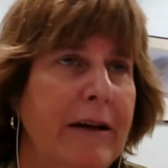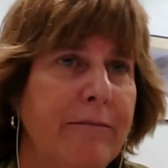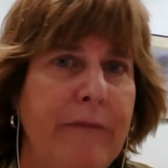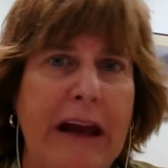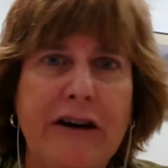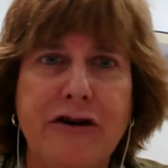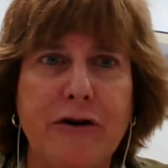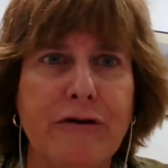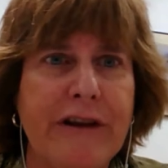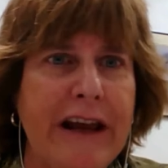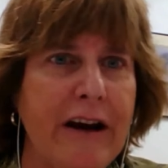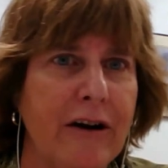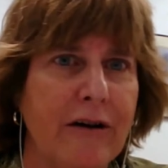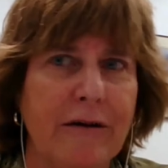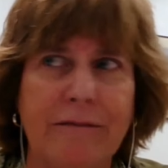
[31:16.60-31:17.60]
make sure
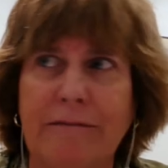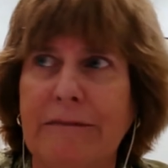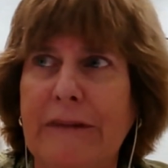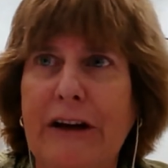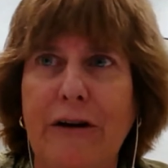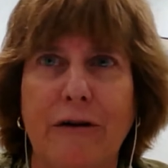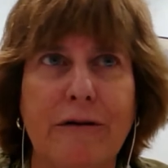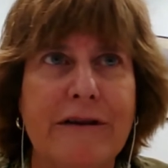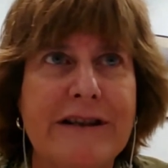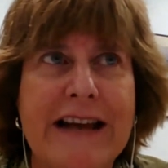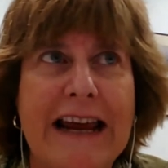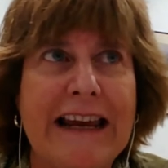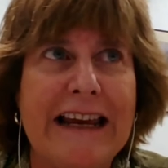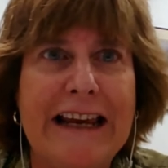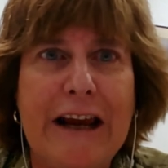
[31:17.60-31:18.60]
they're,
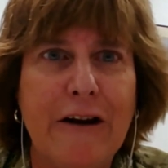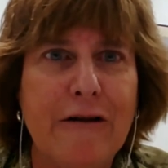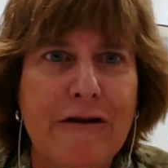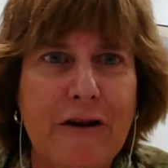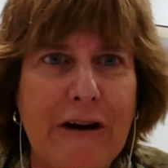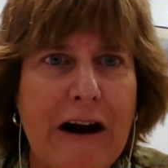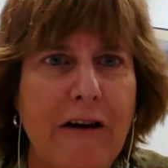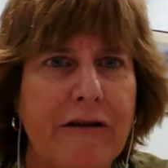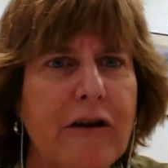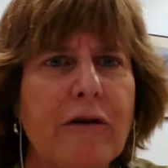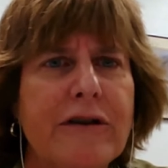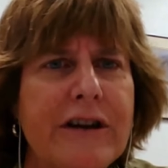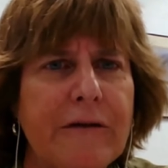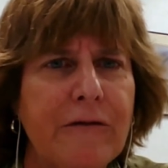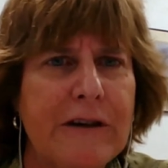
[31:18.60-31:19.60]
taking care of their health,
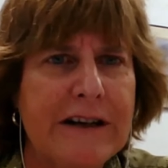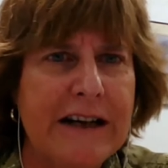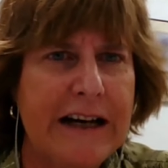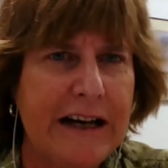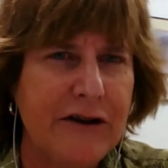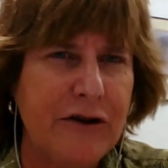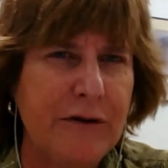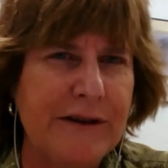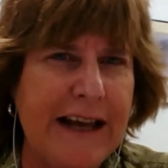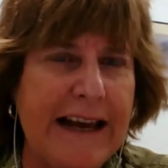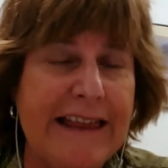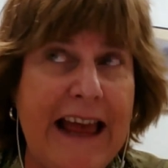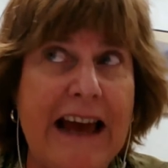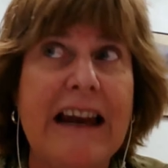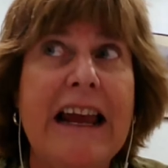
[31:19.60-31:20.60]
different issues
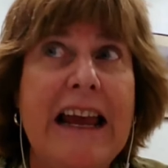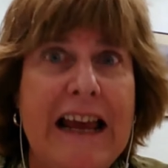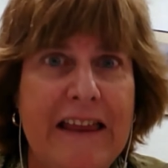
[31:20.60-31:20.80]
like that,